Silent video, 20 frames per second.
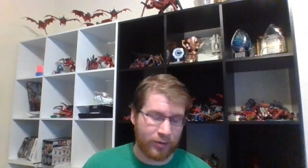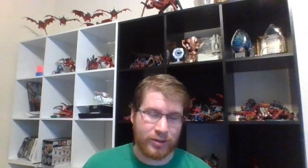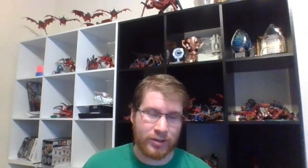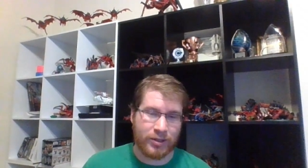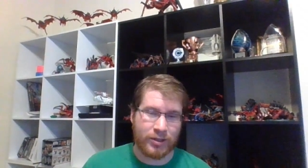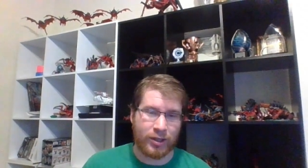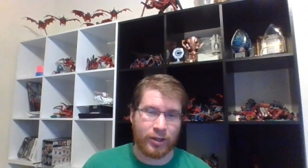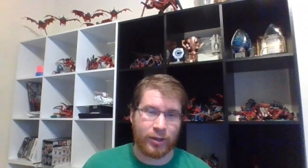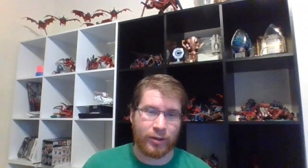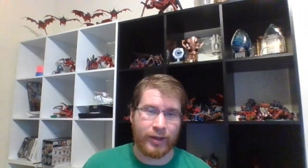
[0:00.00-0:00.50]

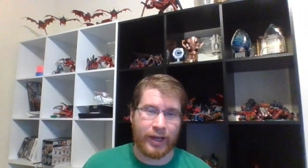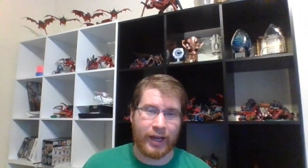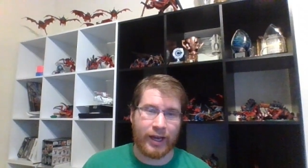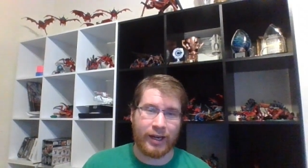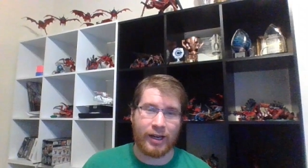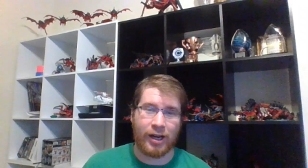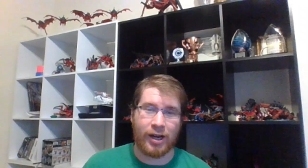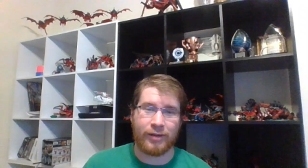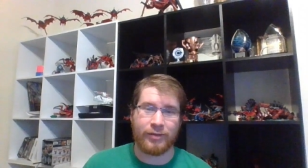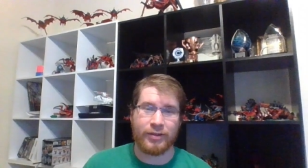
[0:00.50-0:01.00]
so
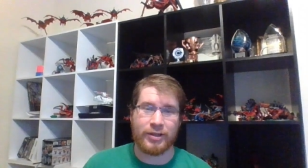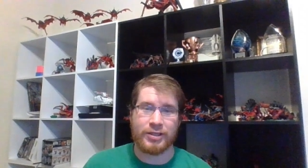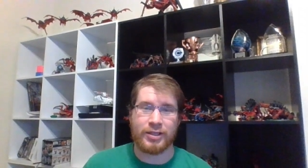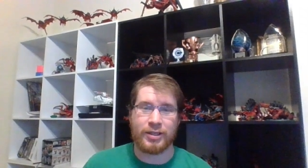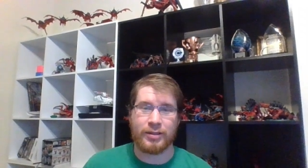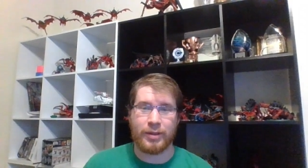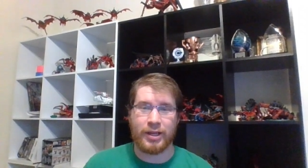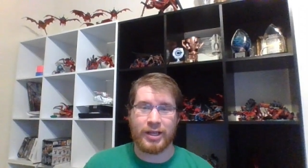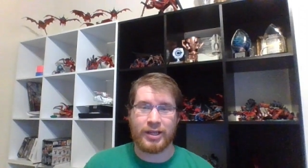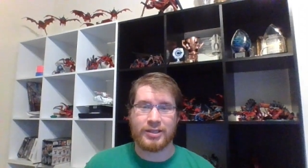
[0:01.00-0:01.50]
that obviously
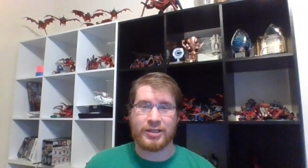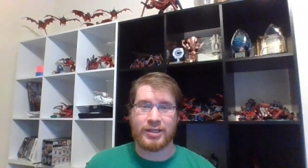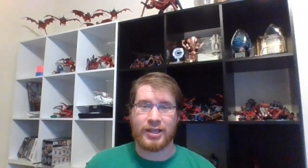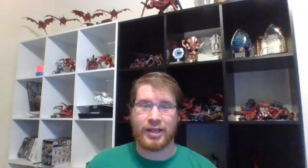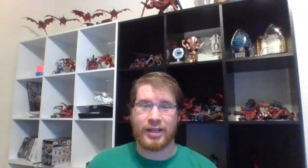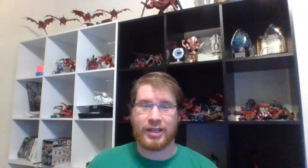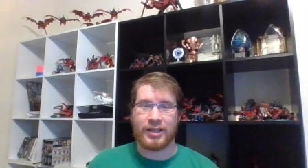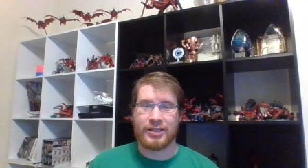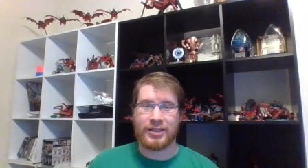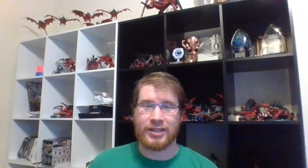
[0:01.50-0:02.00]
makes
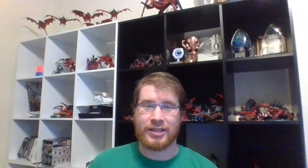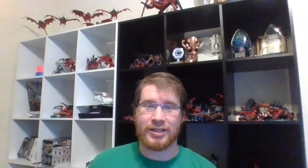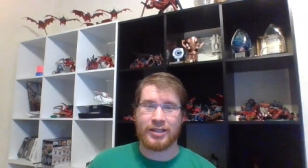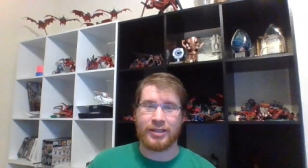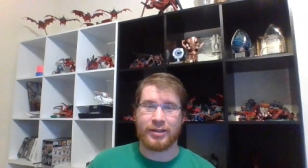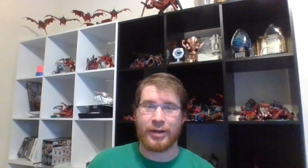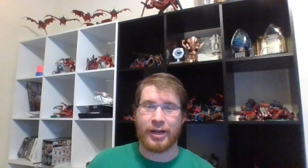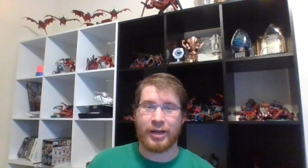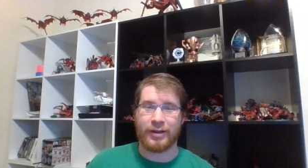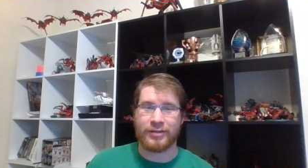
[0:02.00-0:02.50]
a decent
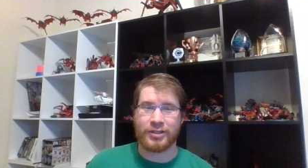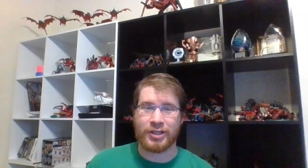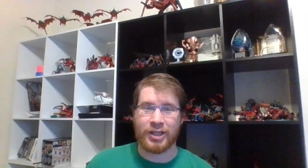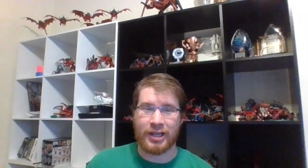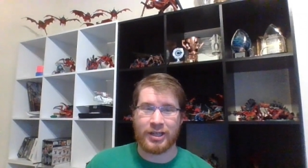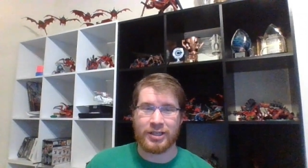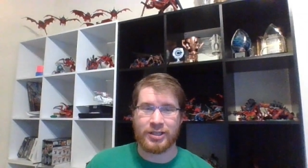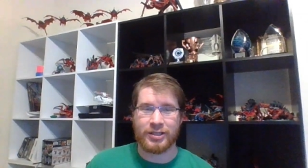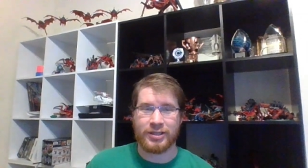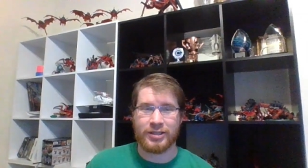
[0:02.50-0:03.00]
amount of
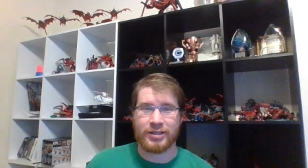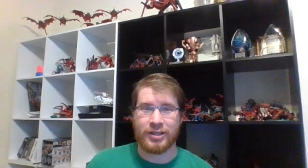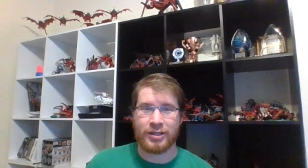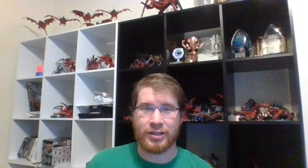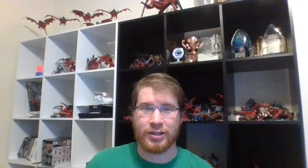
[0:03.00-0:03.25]
changes in